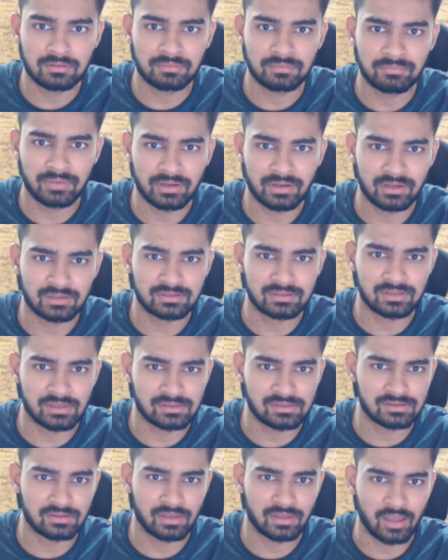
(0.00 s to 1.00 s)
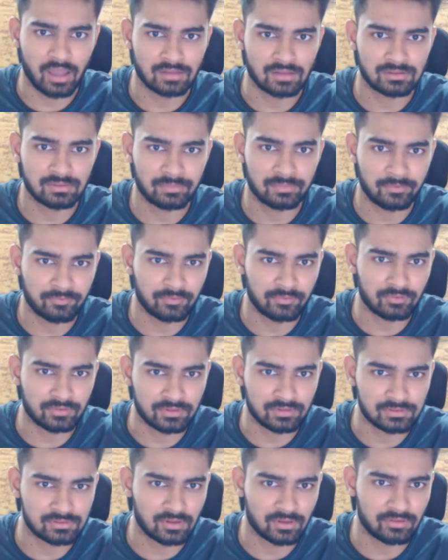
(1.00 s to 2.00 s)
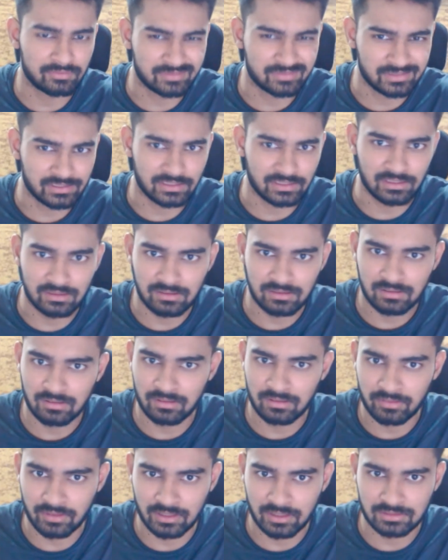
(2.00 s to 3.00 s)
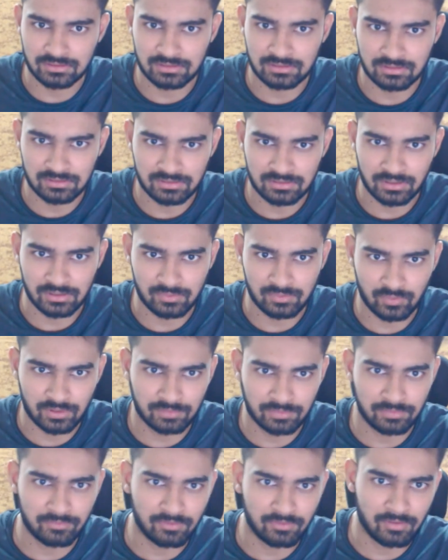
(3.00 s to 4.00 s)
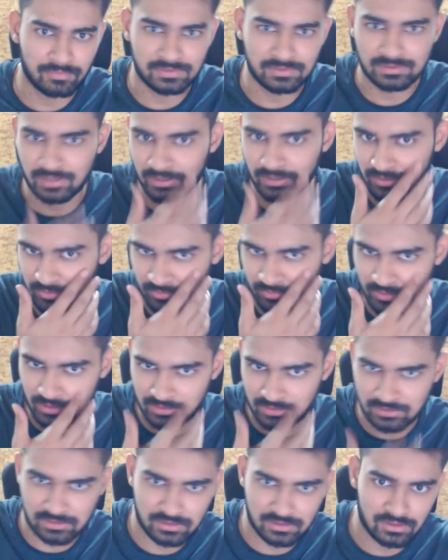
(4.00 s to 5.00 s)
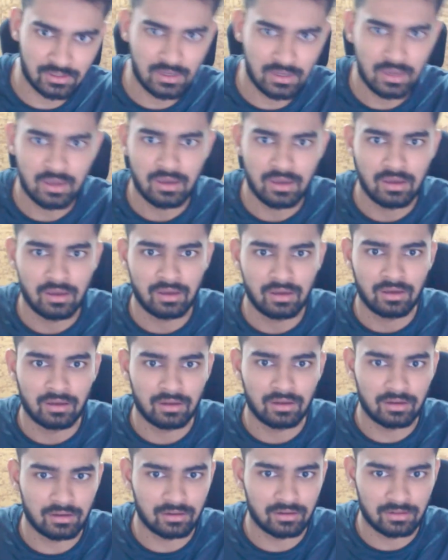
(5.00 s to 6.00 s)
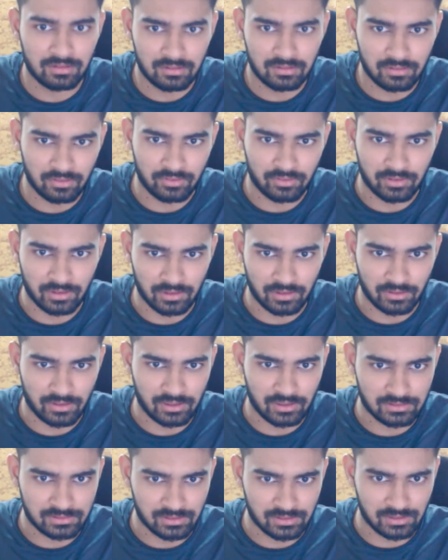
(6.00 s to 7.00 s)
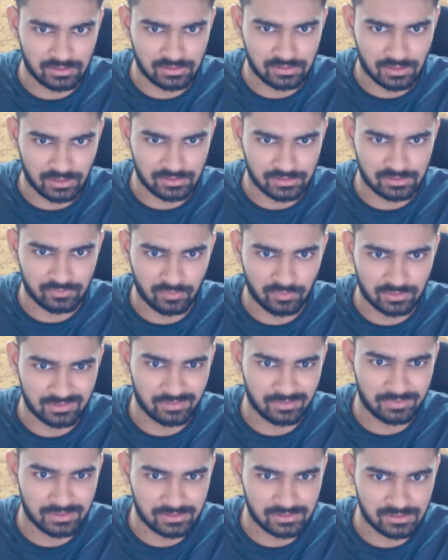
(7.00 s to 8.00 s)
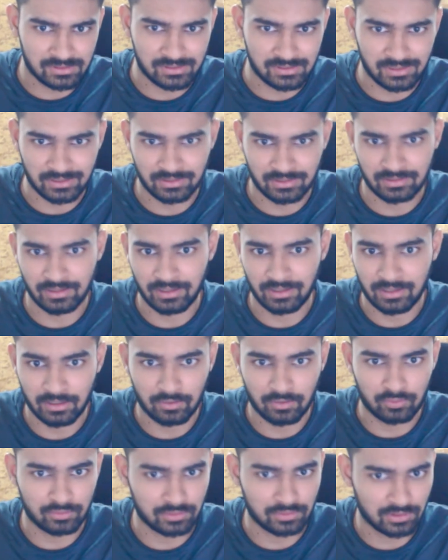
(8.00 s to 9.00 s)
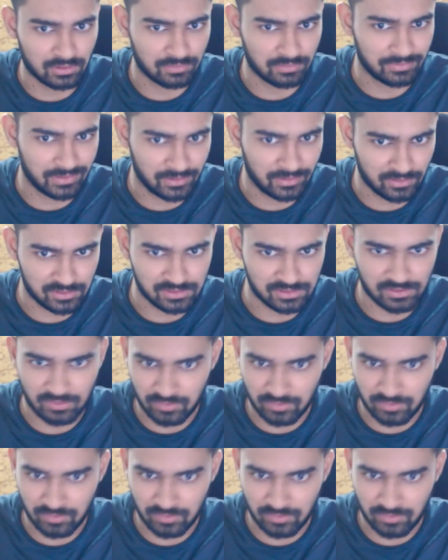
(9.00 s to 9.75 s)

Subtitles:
Manak says hands up if you couldn't solve C. Raj, what a performance. Thank you, Raj. Okay. Raj says I just want some instance like how to develop indentation.